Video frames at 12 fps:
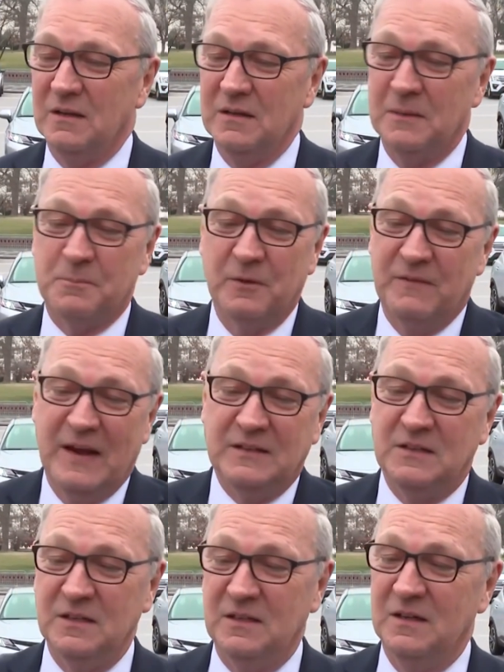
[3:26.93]
that
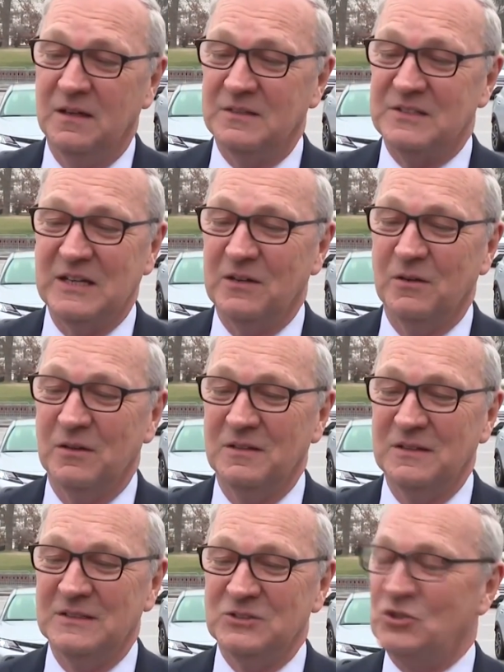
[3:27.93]
prevented a single
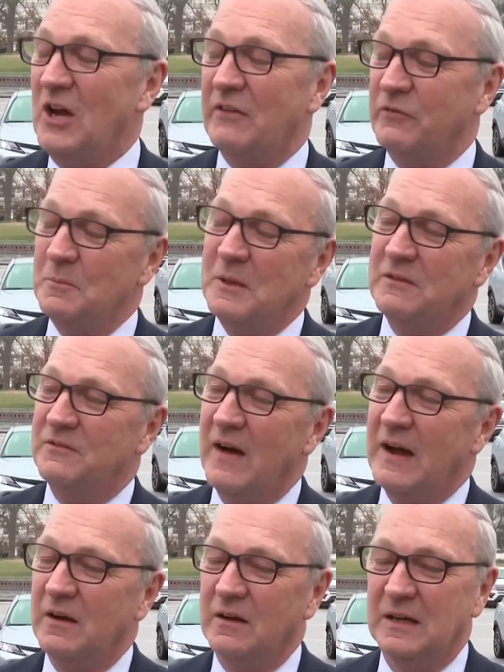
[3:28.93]
shot from being fired.